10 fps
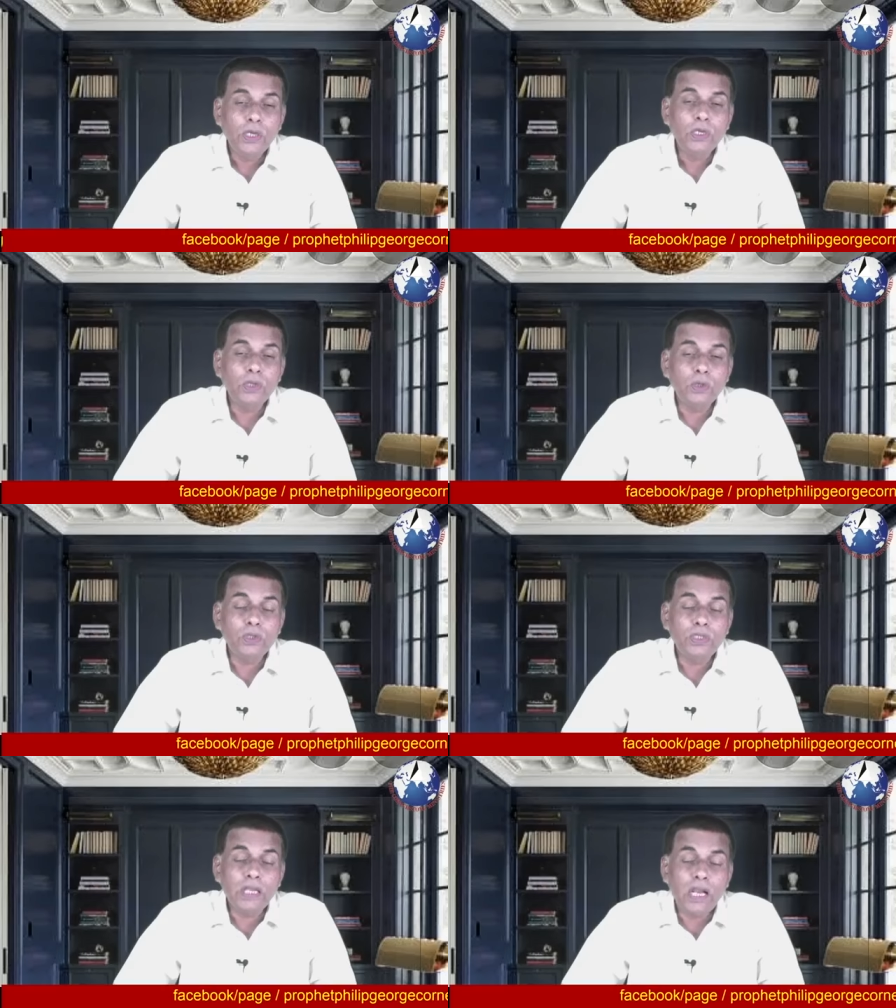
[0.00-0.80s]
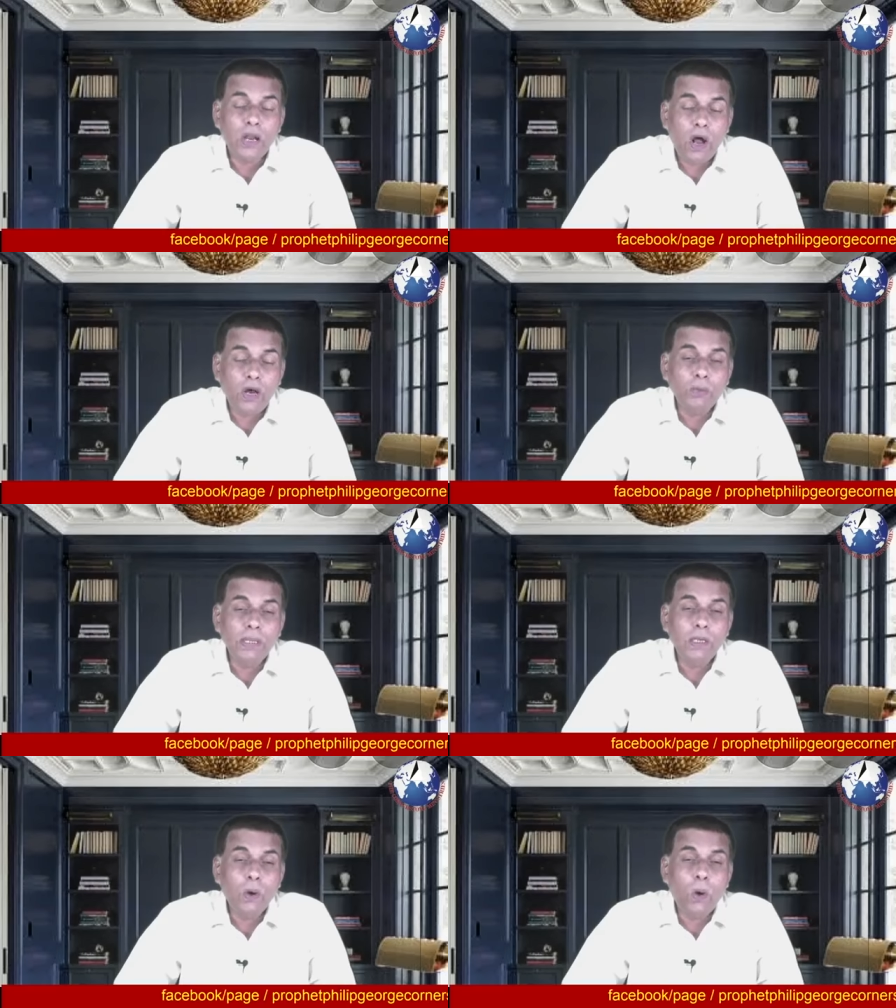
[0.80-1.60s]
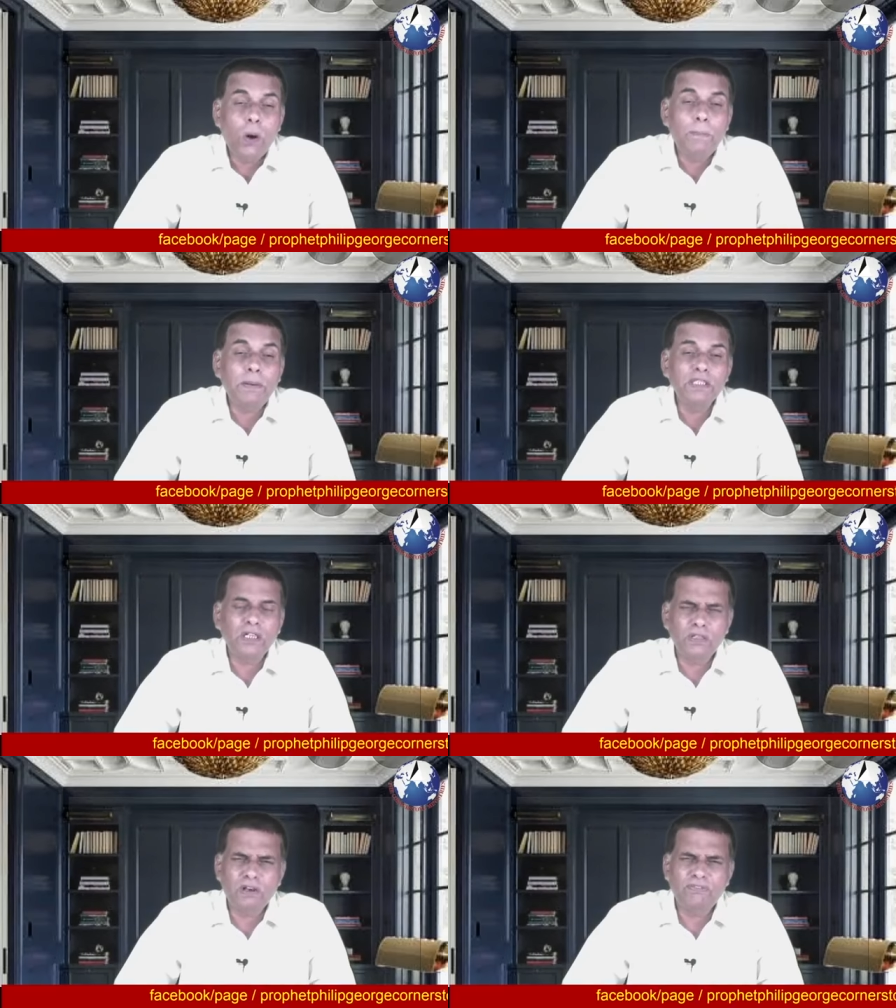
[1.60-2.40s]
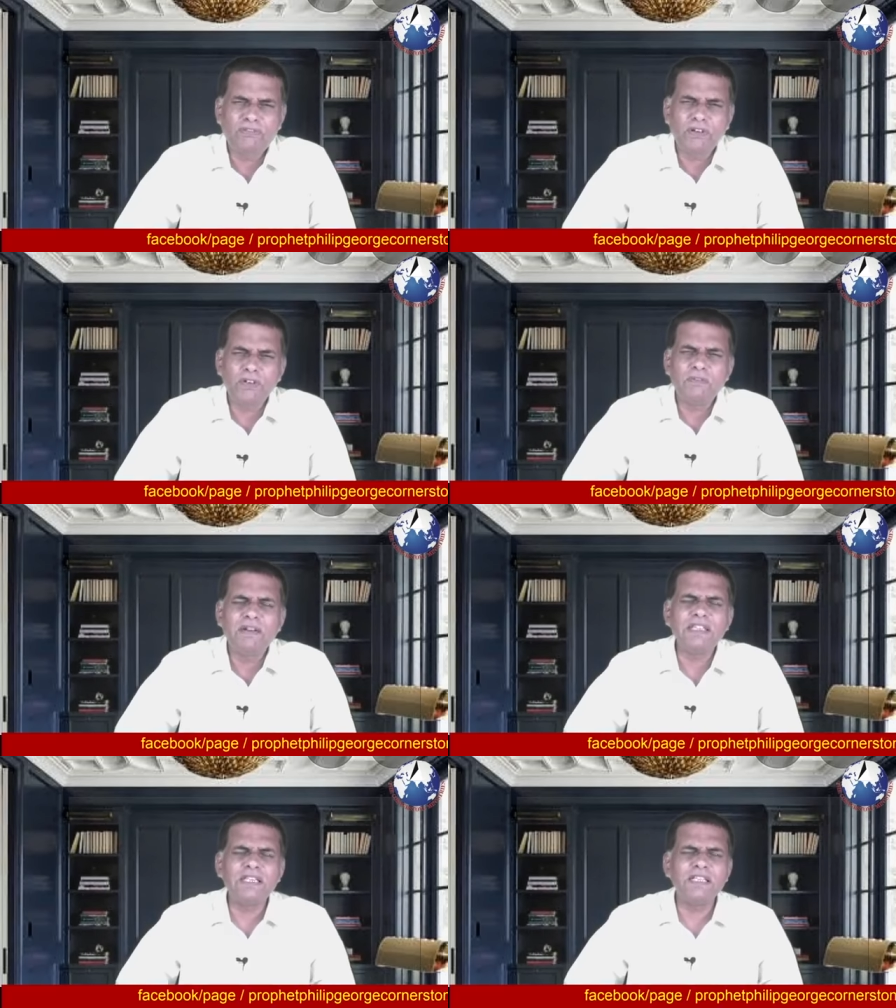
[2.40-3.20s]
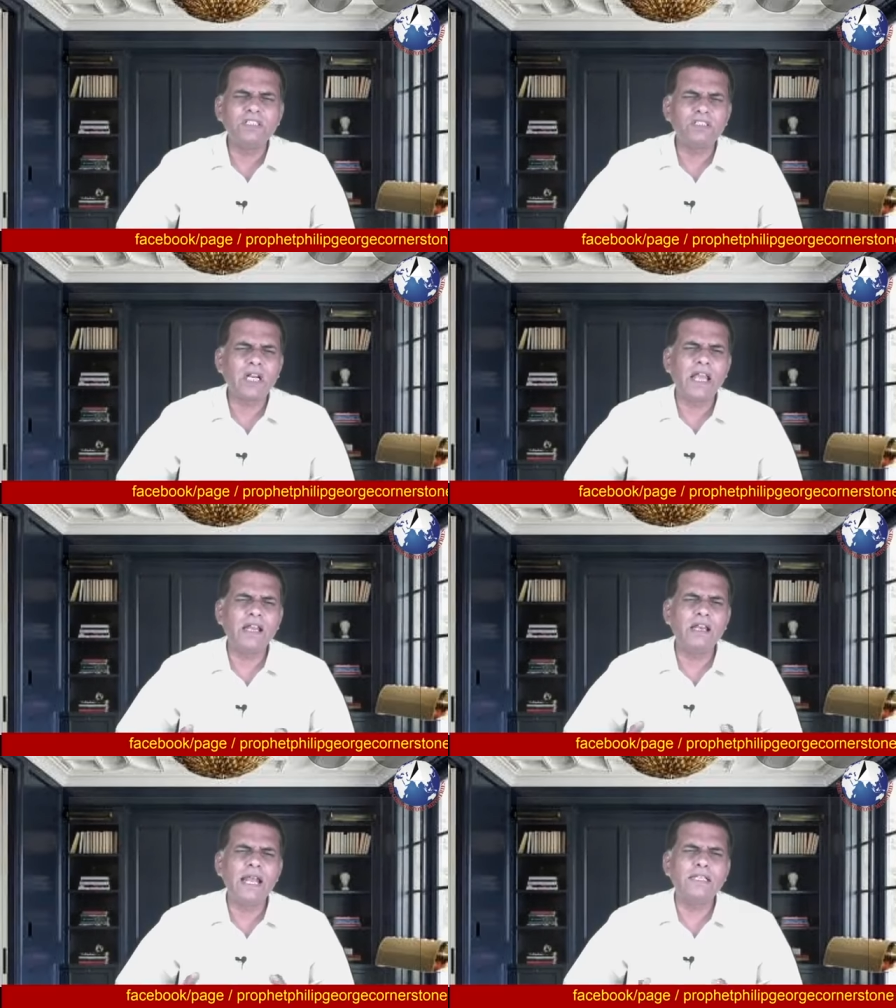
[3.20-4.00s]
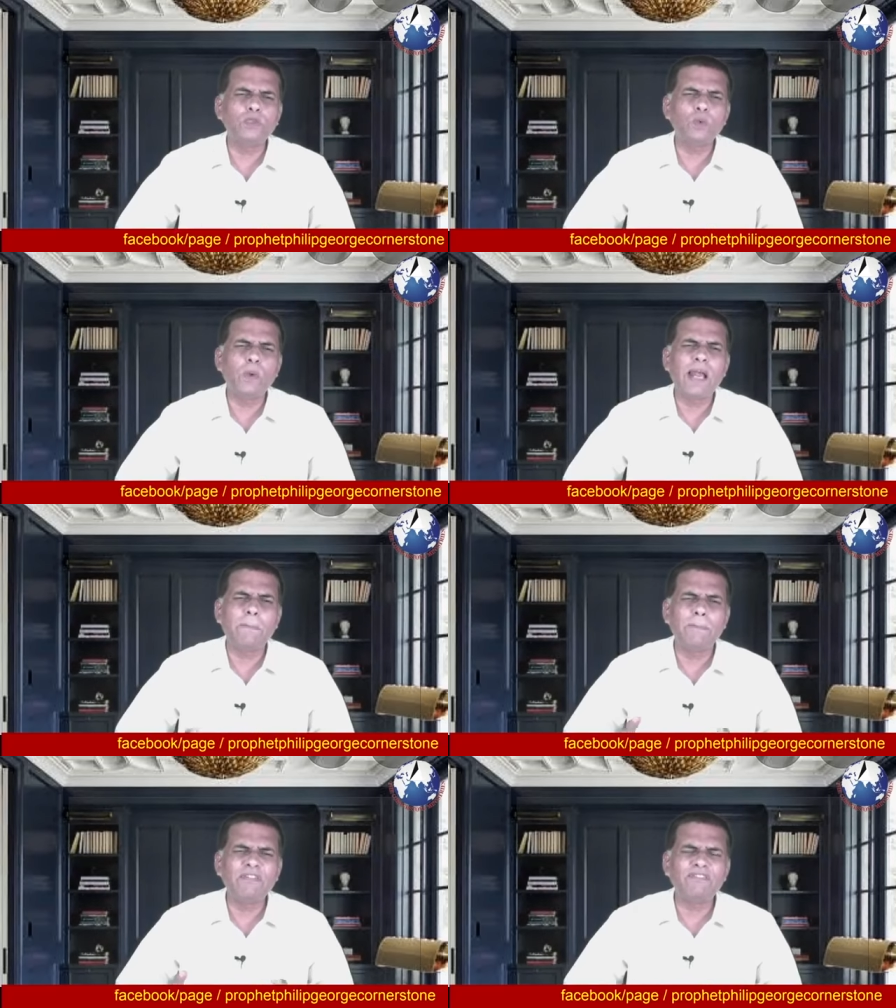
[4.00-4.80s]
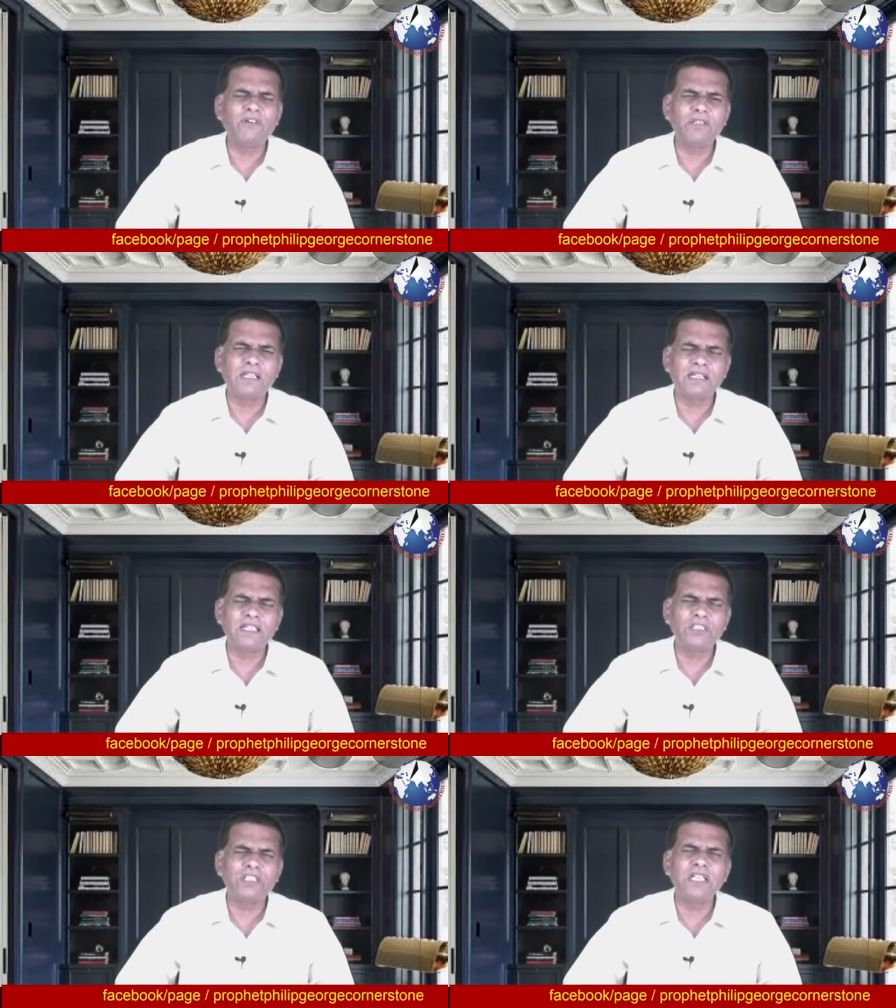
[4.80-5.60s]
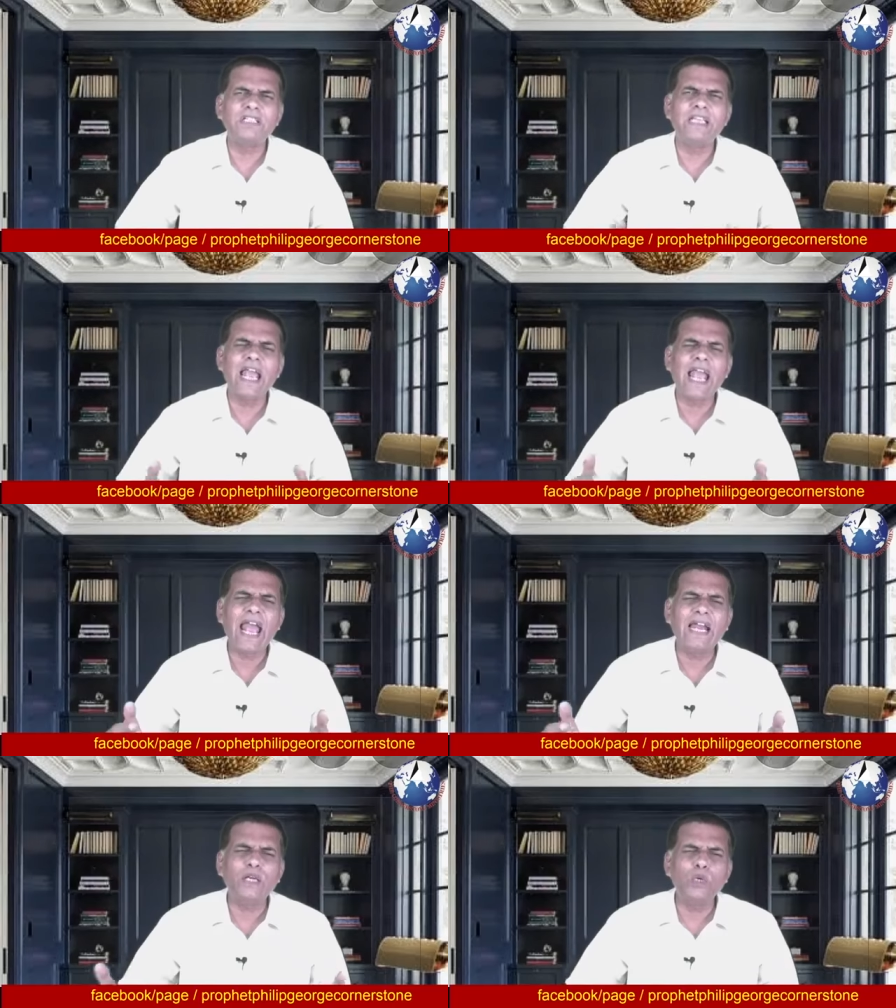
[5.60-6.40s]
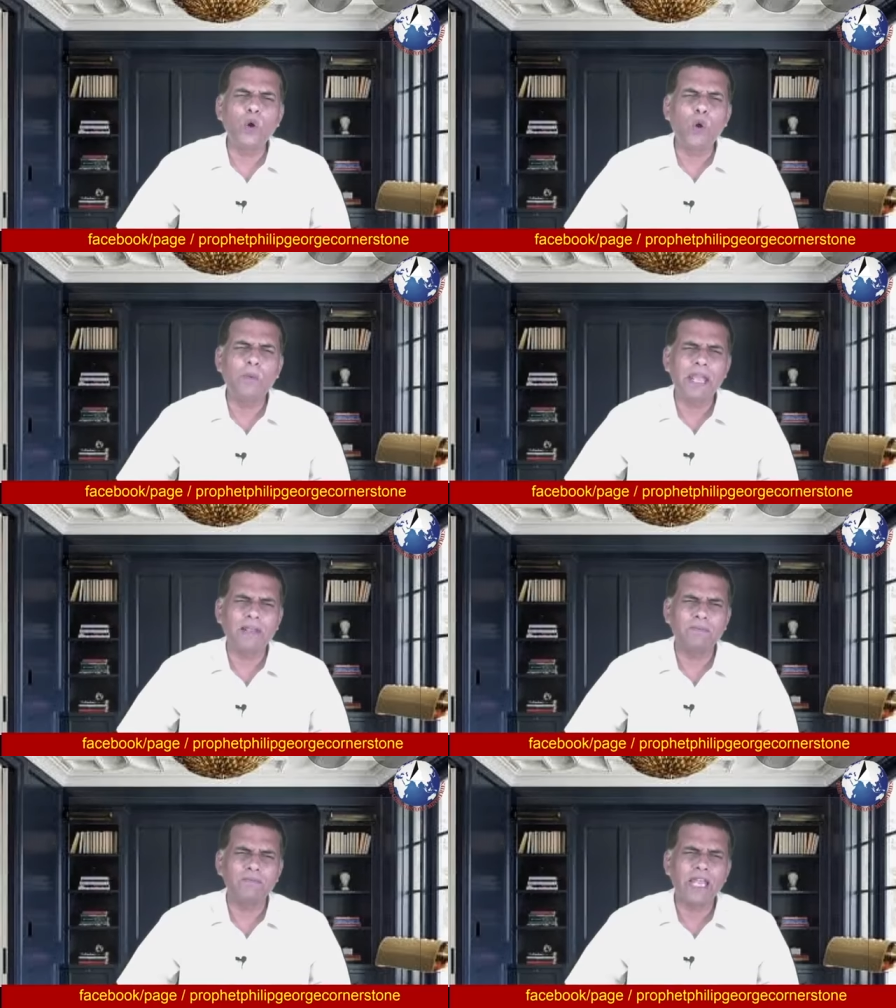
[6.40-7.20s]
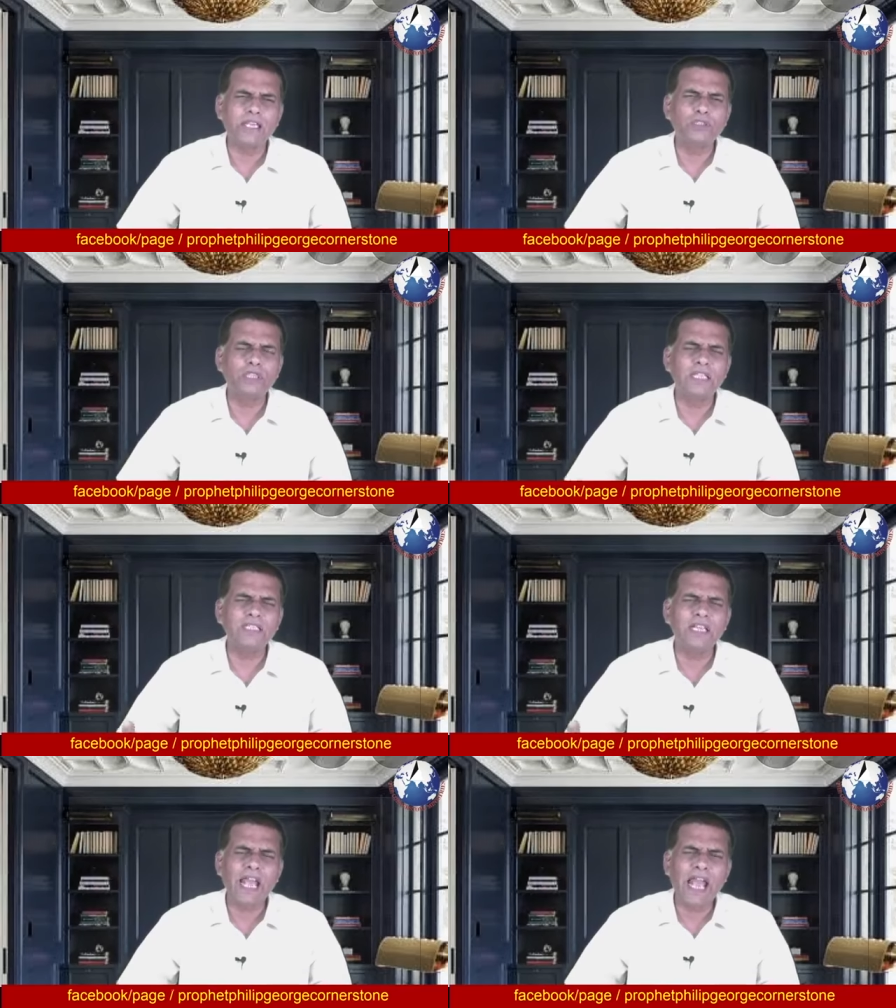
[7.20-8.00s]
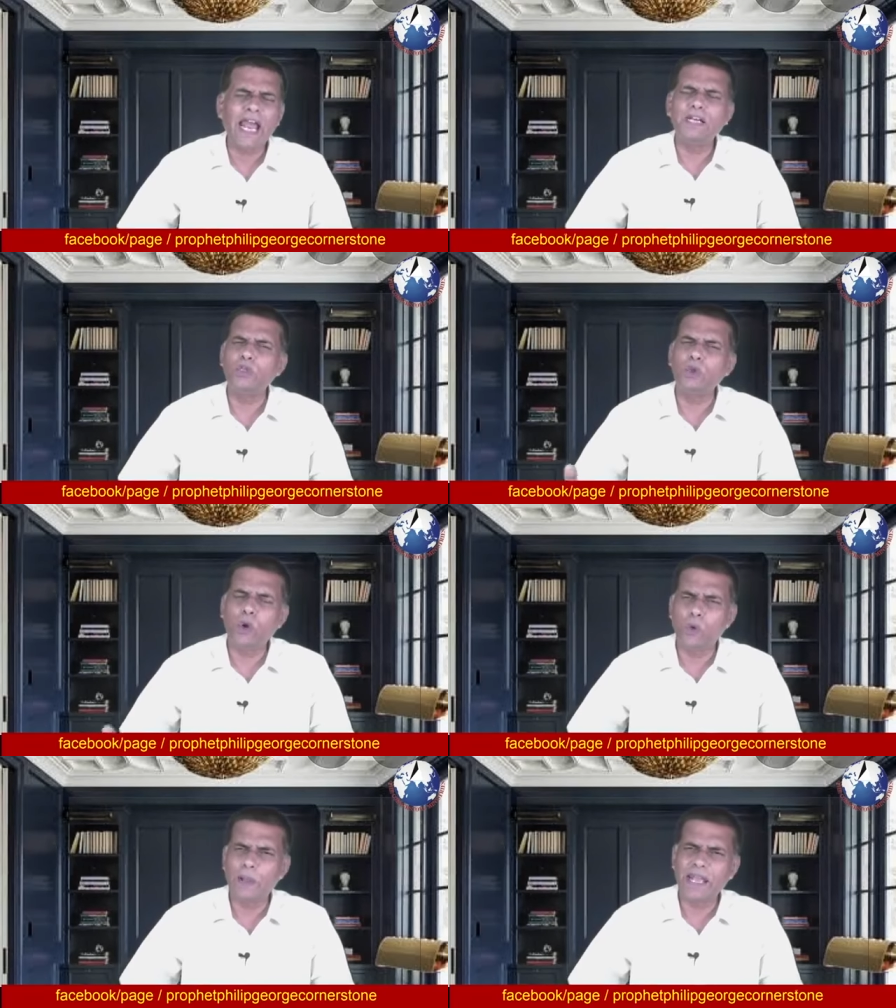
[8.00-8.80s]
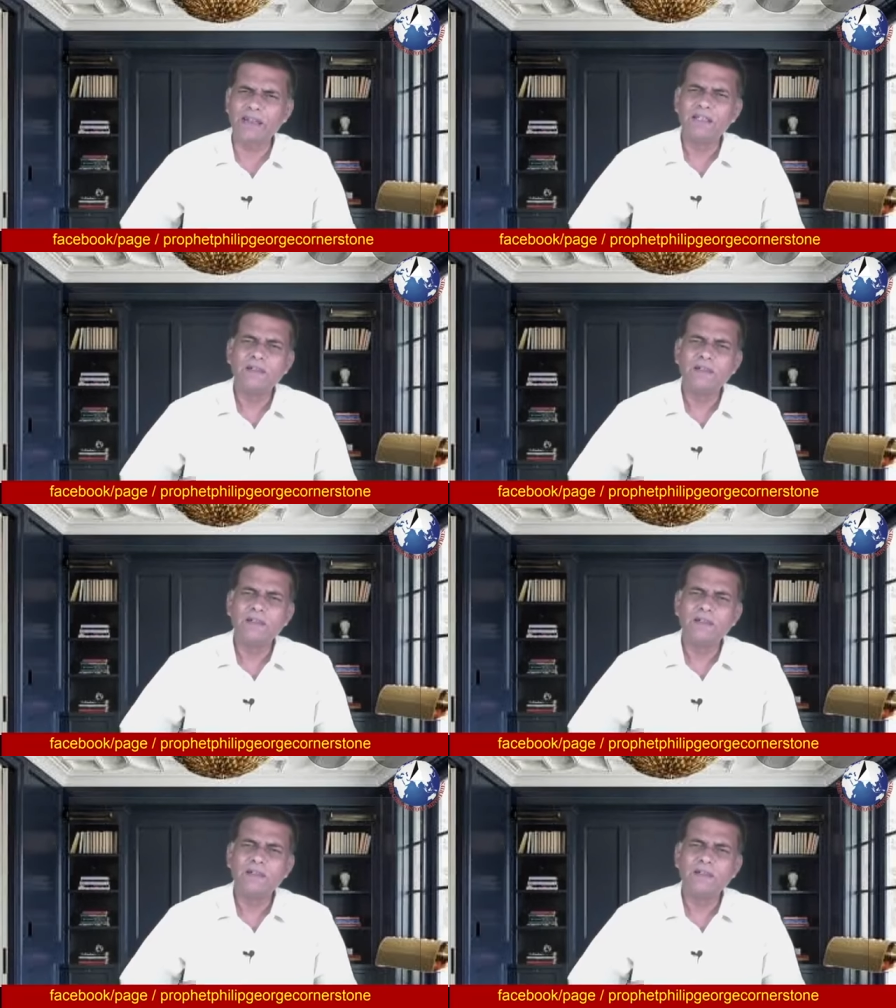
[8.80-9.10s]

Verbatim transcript: you the lord will open the door for you when the israelites were before the red sea they had no way actually they had no way